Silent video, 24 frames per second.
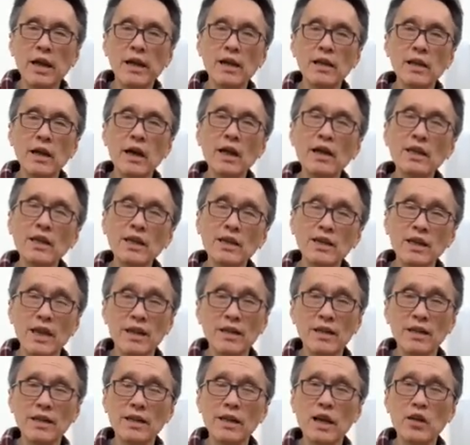early
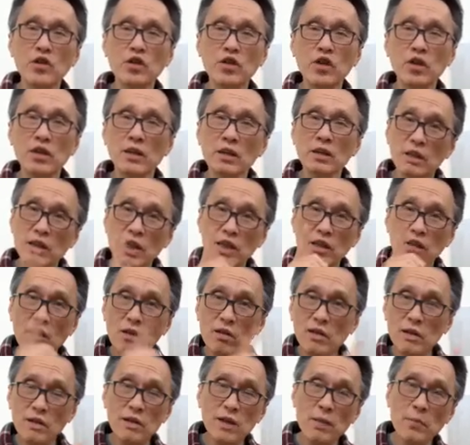1900, they talk
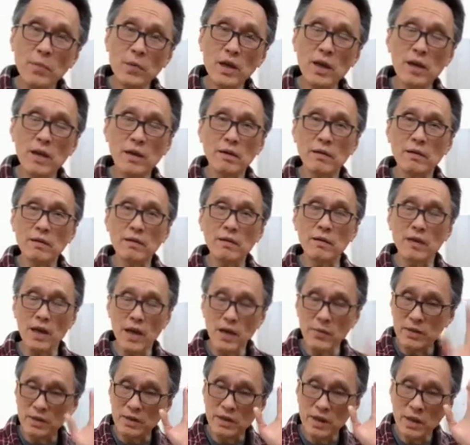the same thing. They
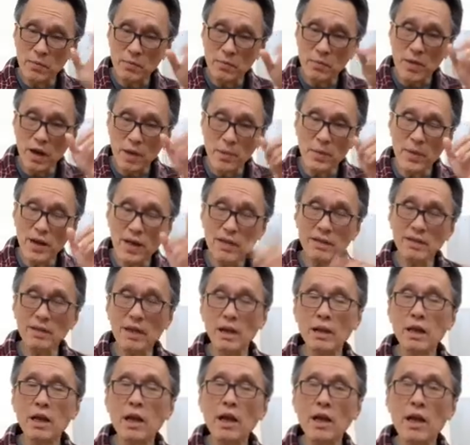have the same type of
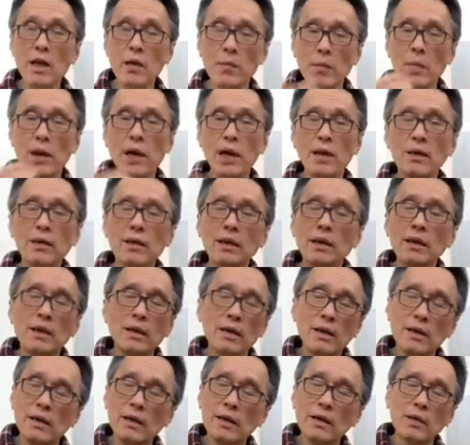mindset.
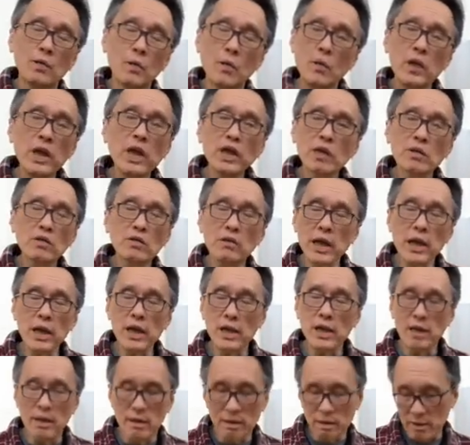But we
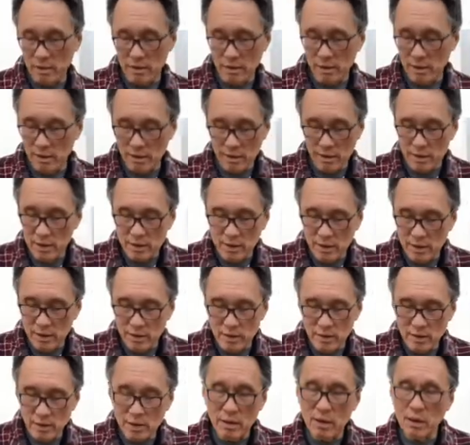today is
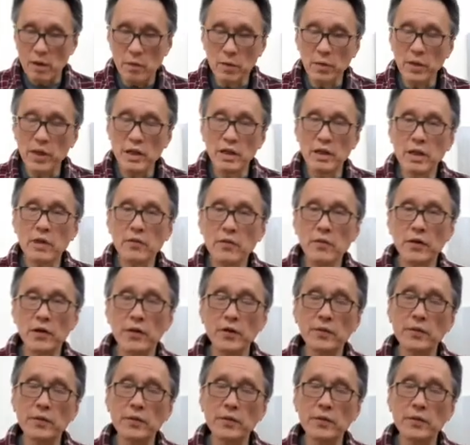completely different.